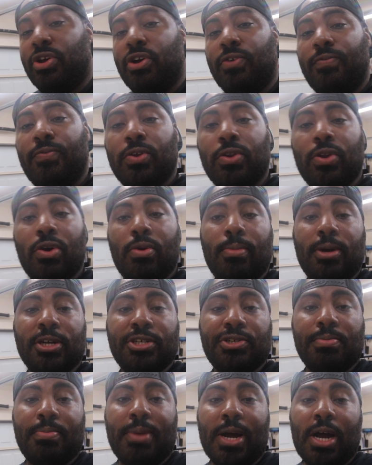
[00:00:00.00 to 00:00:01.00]
know if you know
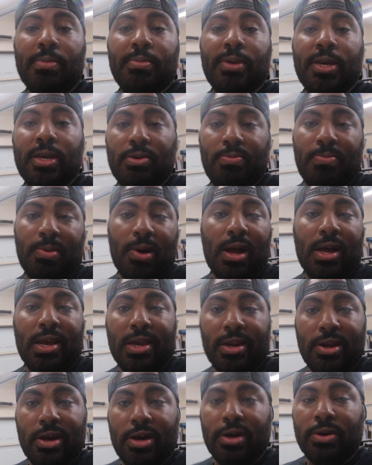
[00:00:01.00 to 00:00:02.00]
much about me. You probably
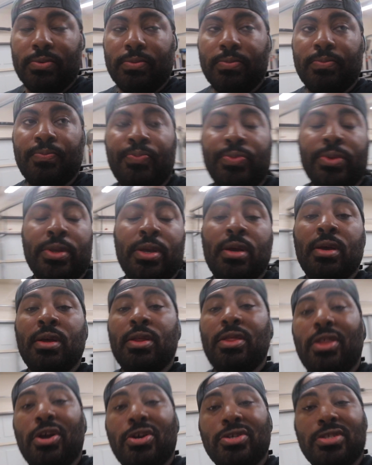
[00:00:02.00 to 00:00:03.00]
don't.
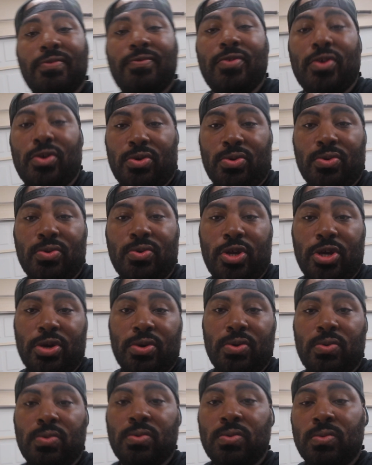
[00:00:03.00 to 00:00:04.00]
Those of you who
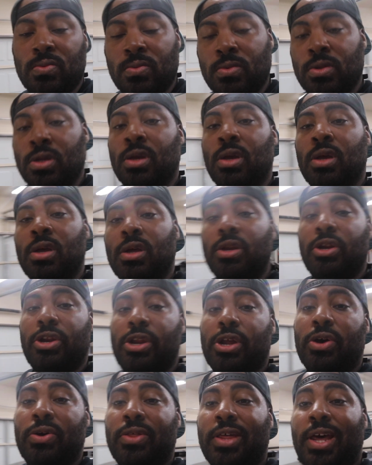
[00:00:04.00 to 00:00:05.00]
do
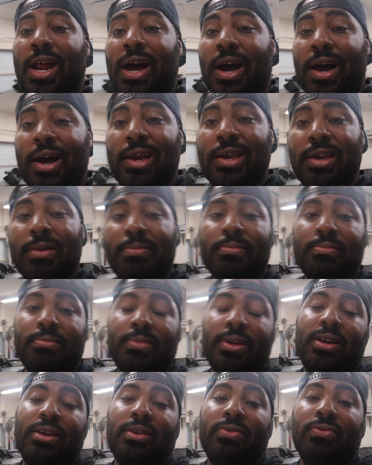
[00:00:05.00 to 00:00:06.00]
know that I am
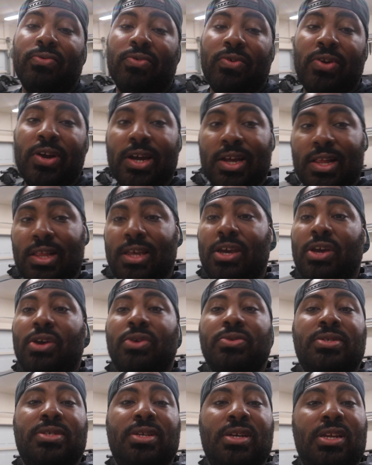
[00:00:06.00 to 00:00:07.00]
really
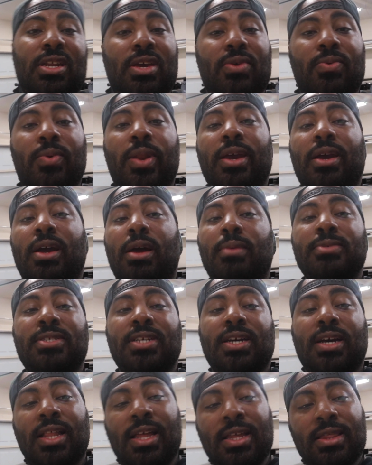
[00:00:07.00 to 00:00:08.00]
OCD when it comes
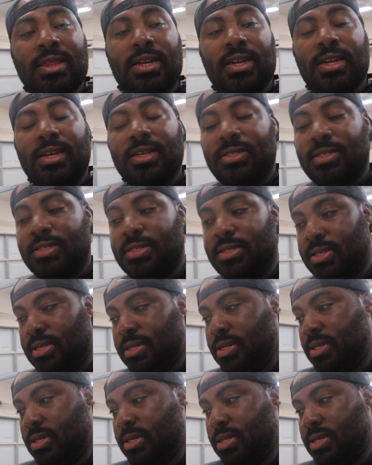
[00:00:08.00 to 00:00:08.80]
to cleanliness.